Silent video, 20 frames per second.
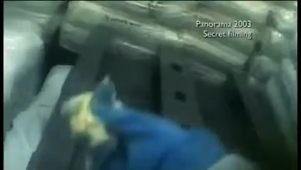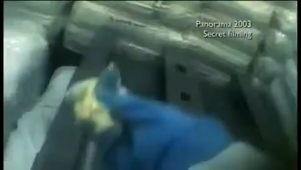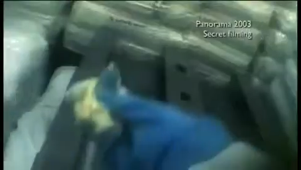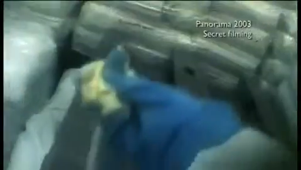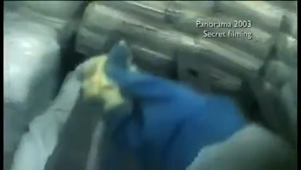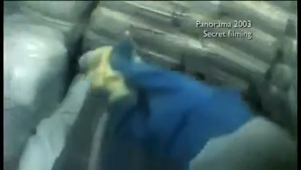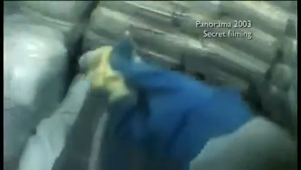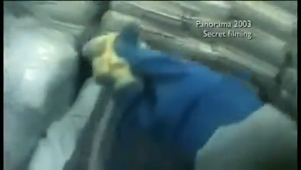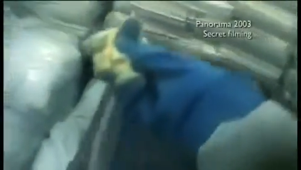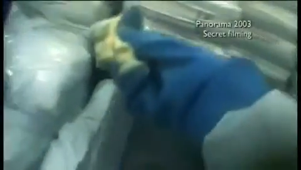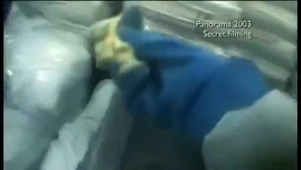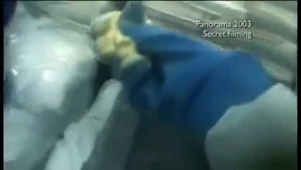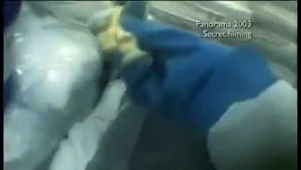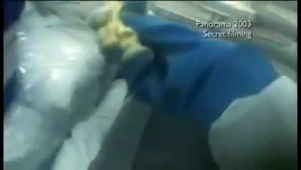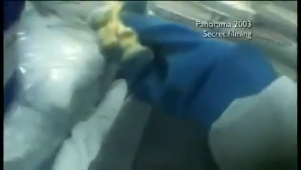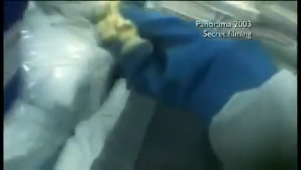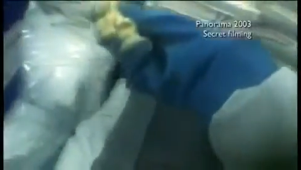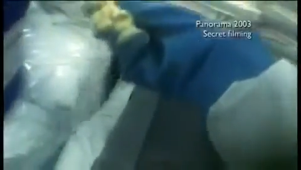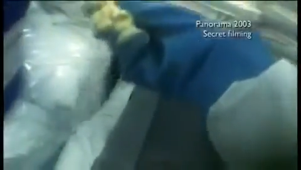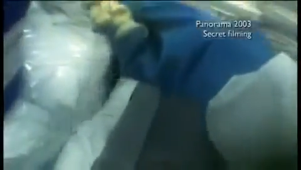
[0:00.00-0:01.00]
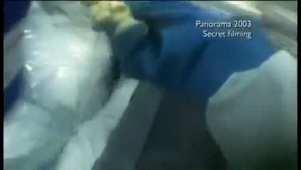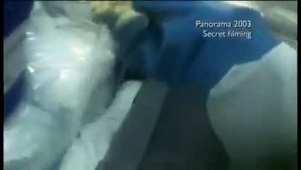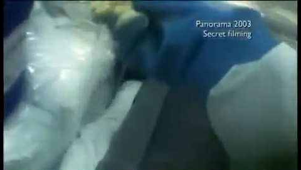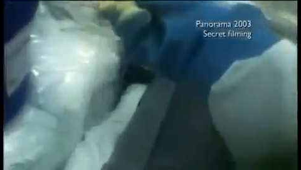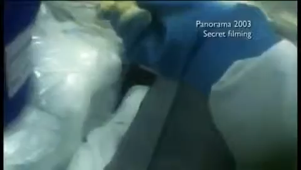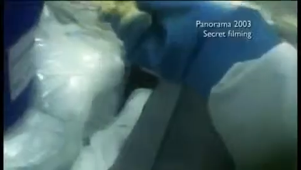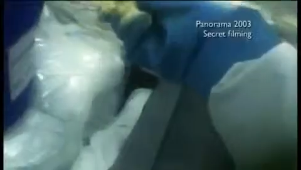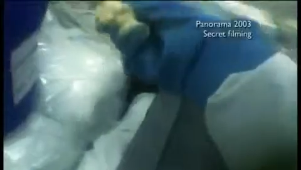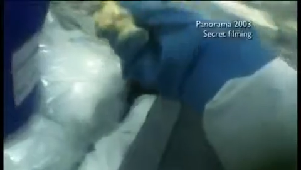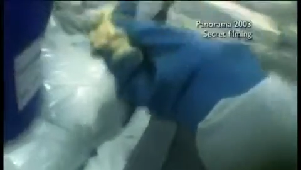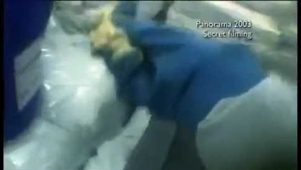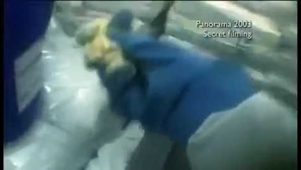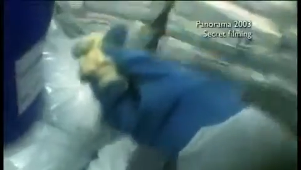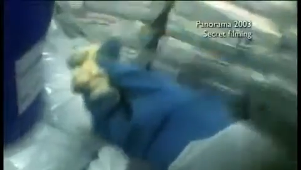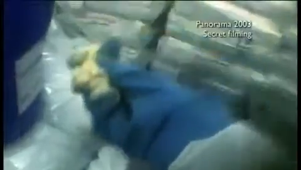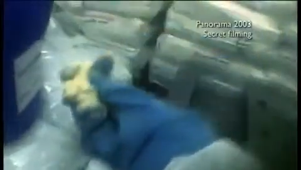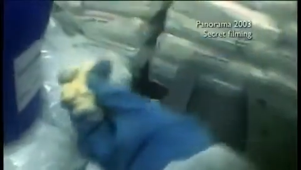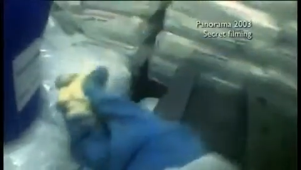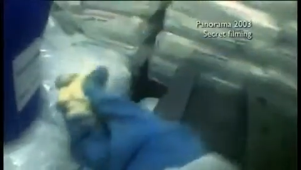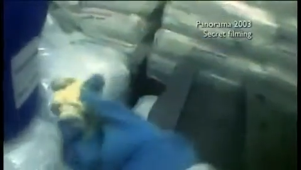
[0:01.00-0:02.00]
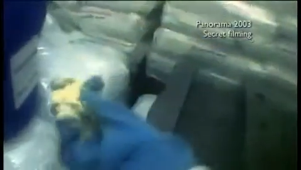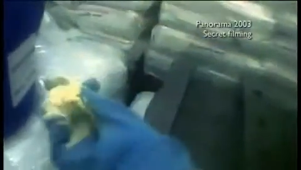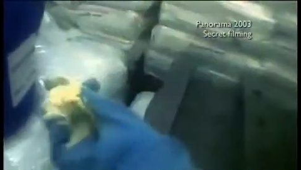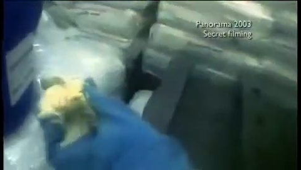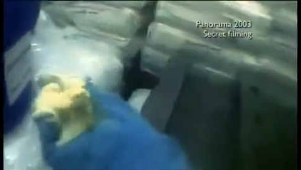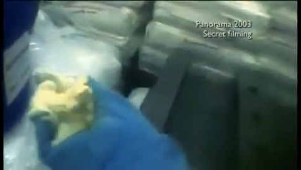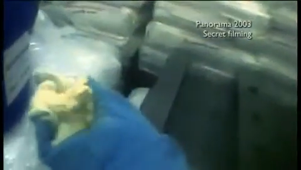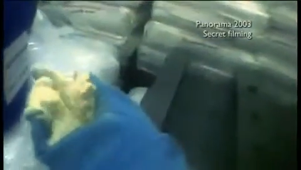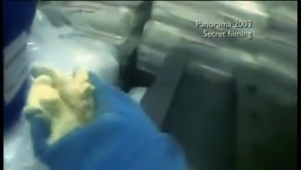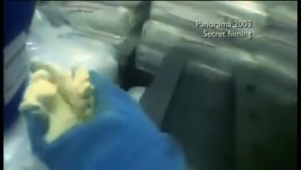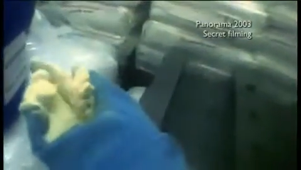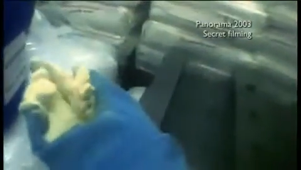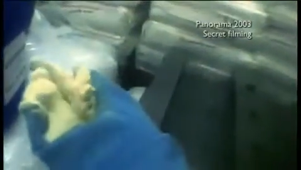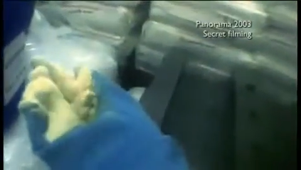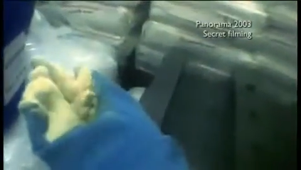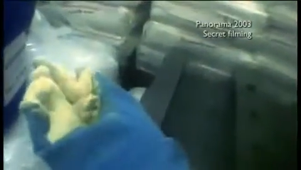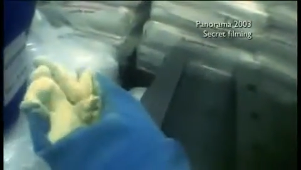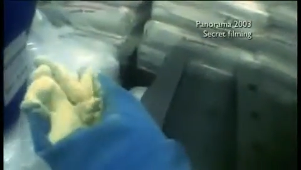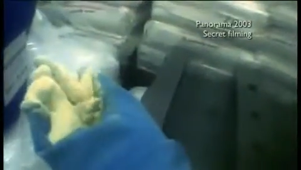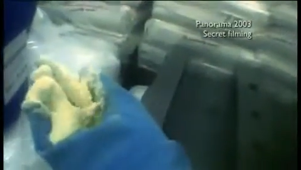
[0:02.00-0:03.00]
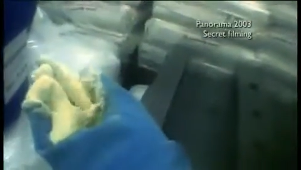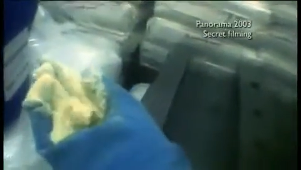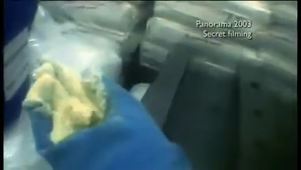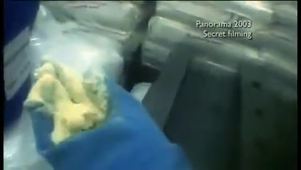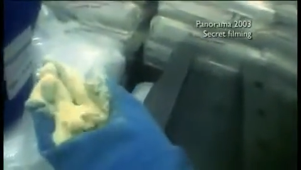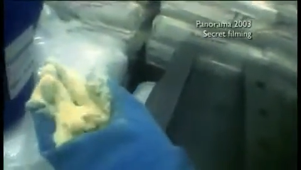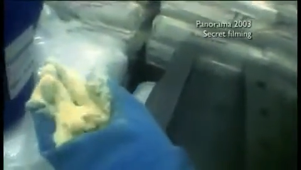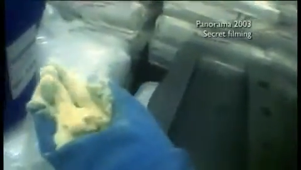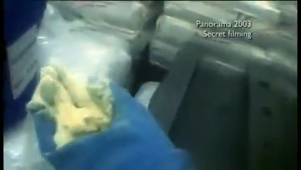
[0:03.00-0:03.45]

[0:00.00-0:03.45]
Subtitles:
Nobody's mouth can be seen.